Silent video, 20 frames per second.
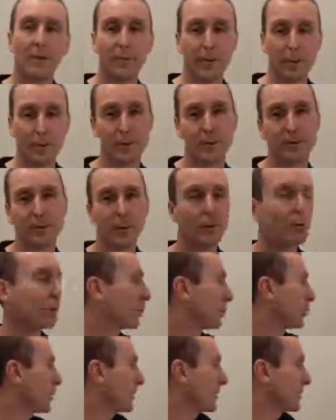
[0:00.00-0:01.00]
first of
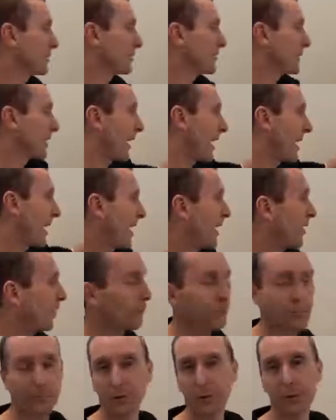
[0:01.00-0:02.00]
all, we consider
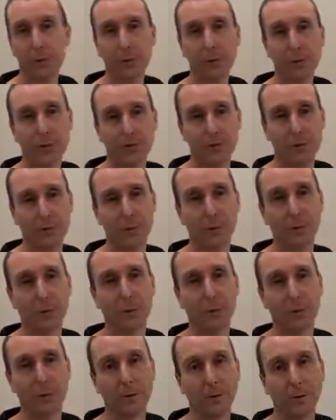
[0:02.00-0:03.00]
how the film released from the
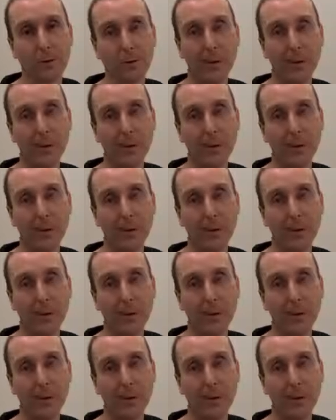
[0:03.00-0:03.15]
wall.